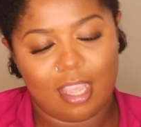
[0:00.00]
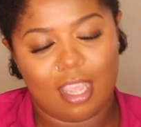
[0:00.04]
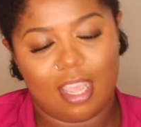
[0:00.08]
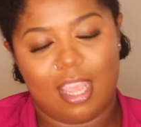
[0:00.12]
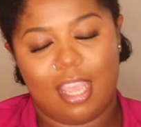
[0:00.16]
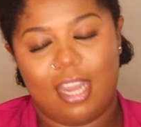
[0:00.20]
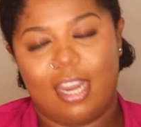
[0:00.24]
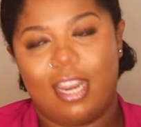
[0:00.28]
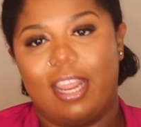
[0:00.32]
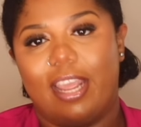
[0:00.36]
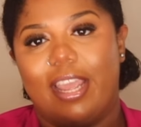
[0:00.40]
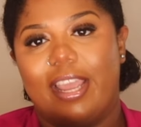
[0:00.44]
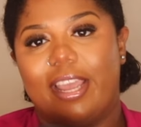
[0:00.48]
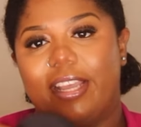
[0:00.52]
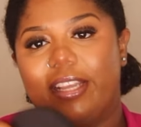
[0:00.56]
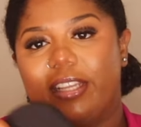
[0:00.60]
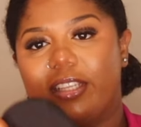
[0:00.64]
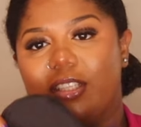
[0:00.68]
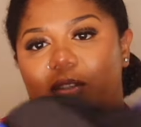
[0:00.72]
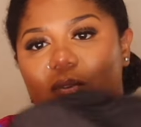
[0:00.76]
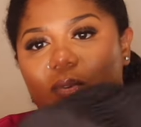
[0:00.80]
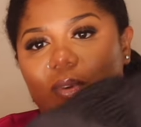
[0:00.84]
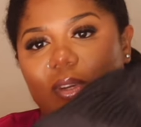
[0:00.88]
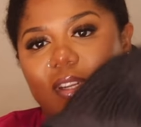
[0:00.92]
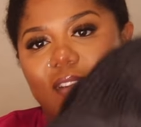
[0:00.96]
and it
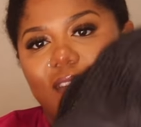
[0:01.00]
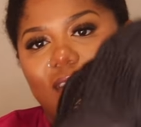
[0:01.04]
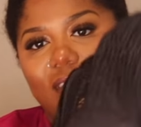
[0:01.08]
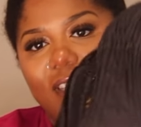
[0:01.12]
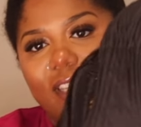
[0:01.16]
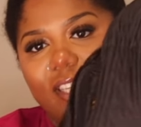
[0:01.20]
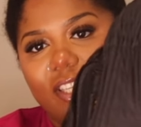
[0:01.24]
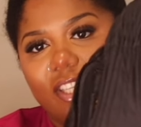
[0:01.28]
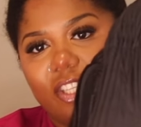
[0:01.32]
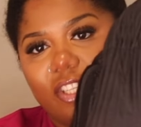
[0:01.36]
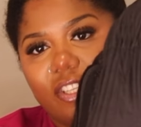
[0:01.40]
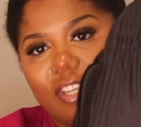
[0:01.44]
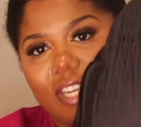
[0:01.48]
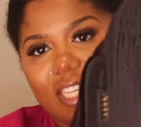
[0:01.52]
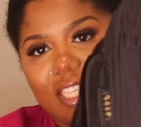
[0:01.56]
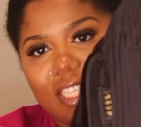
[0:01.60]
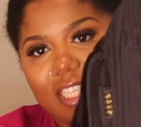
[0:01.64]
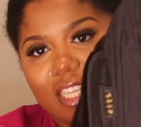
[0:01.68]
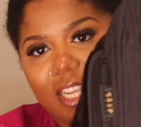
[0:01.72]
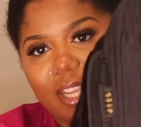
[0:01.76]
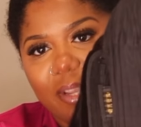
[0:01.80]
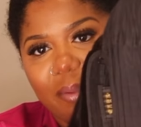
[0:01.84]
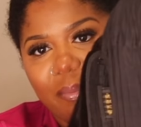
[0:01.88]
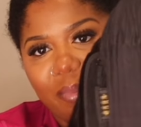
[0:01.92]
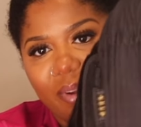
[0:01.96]
has one of these
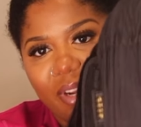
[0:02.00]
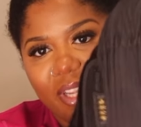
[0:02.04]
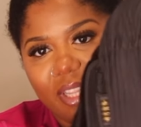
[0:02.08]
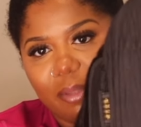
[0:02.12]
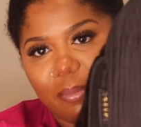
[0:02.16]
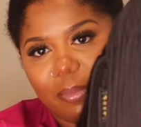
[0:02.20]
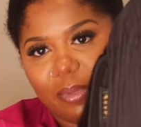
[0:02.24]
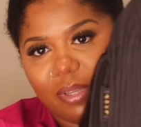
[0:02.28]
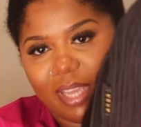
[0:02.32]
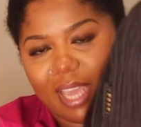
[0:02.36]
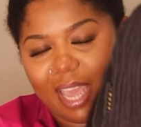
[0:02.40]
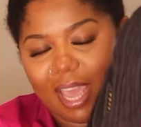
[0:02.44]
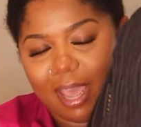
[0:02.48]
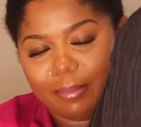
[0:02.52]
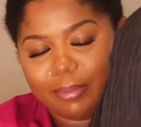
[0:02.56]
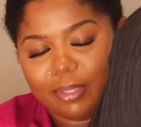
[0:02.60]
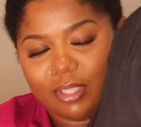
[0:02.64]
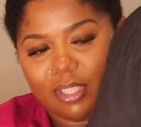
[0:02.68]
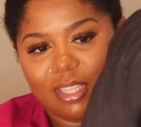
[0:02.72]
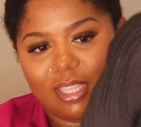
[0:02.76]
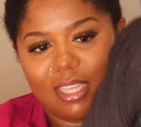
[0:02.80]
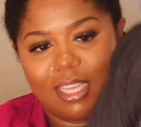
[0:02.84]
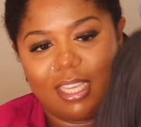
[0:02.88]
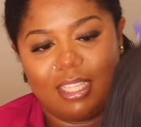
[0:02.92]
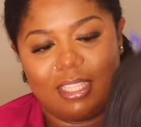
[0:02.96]
stretchy breathable caps
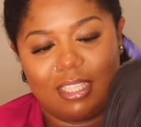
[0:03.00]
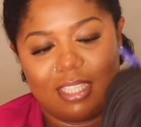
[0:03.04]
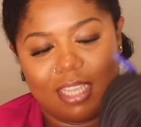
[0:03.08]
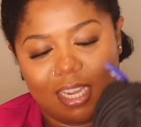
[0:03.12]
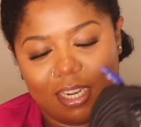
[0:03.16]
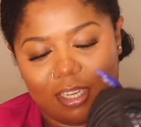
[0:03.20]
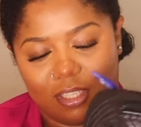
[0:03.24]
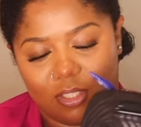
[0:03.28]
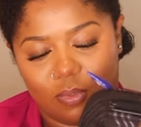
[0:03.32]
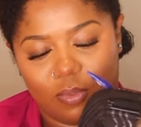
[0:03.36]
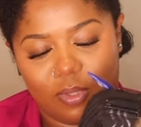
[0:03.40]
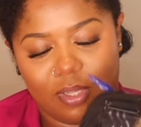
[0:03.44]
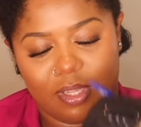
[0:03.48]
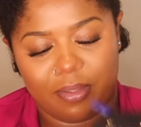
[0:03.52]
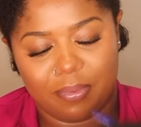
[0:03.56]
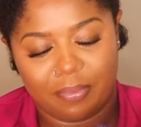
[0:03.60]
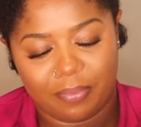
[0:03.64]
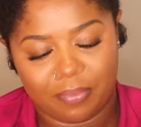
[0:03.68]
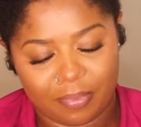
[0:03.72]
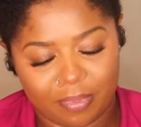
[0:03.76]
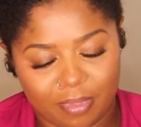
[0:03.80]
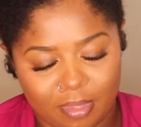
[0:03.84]
on the inside as well.